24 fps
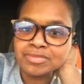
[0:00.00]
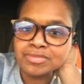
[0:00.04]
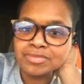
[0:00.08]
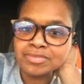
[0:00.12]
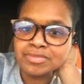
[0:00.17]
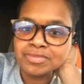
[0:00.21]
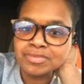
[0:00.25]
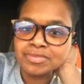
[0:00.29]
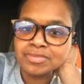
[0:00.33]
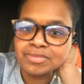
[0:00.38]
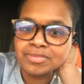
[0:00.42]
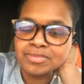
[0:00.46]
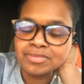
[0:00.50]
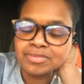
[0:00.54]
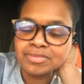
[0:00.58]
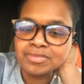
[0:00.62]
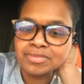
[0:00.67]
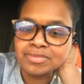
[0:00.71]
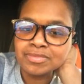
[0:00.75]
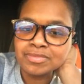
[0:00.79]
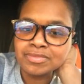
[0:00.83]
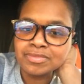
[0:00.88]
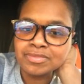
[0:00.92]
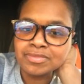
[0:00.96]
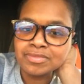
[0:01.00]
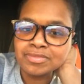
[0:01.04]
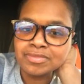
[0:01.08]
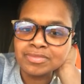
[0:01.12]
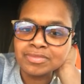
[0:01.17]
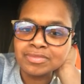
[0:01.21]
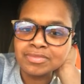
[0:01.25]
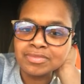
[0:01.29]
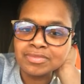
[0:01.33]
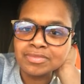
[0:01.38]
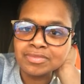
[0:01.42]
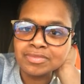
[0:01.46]

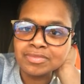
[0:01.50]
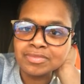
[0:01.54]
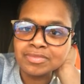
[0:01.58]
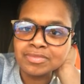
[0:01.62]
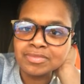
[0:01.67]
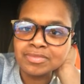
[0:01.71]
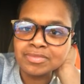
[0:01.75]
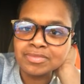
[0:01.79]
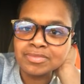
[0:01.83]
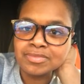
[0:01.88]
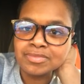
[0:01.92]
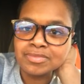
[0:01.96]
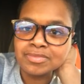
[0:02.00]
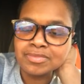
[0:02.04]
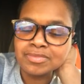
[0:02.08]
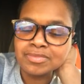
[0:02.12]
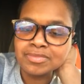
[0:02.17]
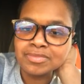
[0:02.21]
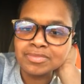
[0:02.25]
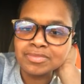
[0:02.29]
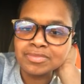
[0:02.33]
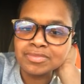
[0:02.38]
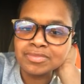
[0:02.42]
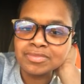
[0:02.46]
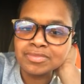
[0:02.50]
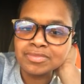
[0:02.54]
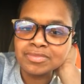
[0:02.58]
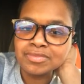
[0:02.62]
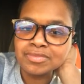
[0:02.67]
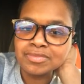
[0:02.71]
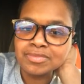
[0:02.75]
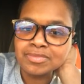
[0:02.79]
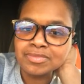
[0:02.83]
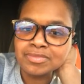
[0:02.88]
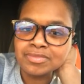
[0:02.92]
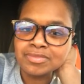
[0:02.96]

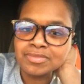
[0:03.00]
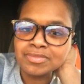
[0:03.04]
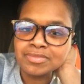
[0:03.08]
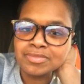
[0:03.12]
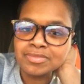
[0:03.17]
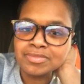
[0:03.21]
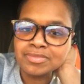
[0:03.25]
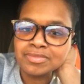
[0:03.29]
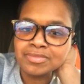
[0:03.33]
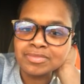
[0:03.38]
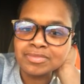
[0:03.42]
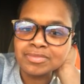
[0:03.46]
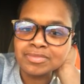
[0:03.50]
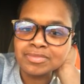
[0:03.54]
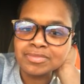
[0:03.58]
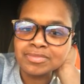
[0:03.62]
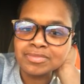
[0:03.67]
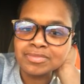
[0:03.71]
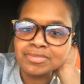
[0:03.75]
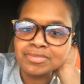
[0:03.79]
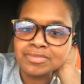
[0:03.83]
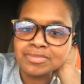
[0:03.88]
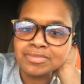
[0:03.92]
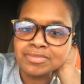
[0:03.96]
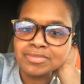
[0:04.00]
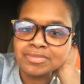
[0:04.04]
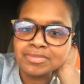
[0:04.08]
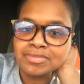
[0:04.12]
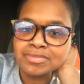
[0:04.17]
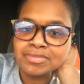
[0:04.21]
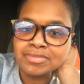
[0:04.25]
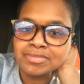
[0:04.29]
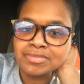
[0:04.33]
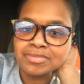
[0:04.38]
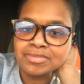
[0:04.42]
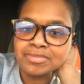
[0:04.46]

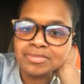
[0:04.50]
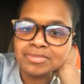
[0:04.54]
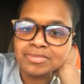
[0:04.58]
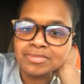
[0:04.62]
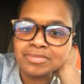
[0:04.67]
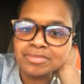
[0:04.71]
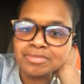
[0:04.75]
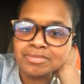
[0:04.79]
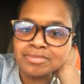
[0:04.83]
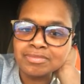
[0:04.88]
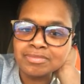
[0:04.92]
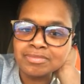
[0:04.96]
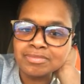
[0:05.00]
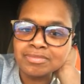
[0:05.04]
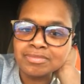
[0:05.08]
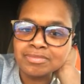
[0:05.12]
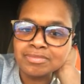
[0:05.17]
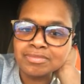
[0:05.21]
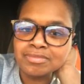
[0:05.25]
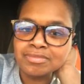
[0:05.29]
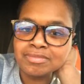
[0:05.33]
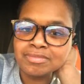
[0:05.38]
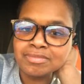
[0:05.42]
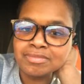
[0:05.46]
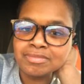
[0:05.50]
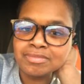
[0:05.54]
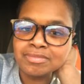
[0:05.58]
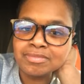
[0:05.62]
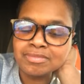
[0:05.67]
No words are spoken by the person on screen.